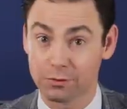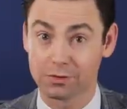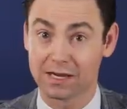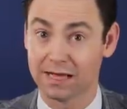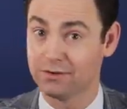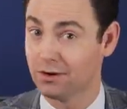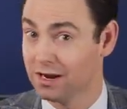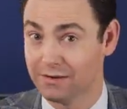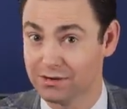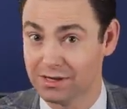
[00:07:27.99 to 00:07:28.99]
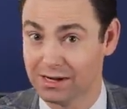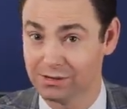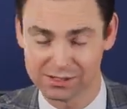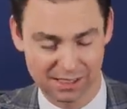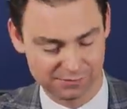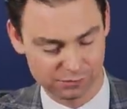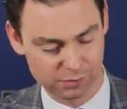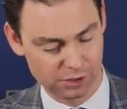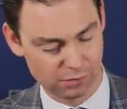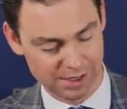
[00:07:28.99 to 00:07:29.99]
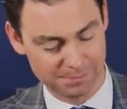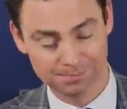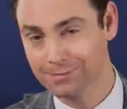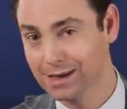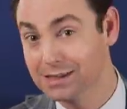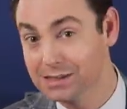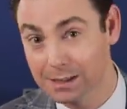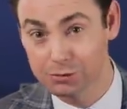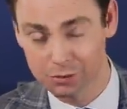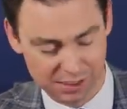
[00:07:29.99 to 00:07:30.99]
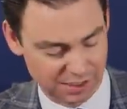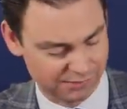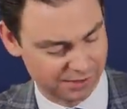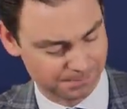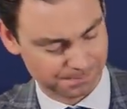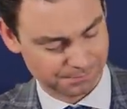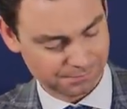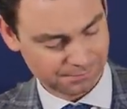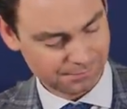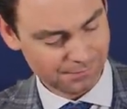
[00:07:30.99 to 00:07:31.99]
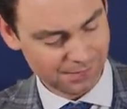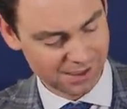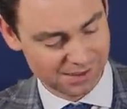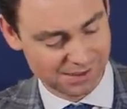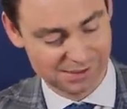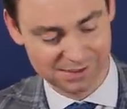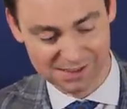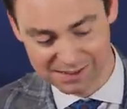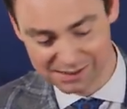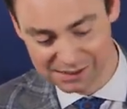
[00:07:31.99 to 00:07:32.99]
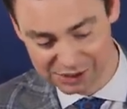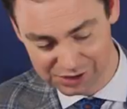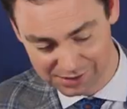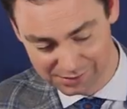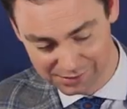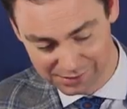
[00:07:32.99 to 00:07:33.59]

to order caviar. Everything else they have is really great. Exceptional coffee. This is an Indonesian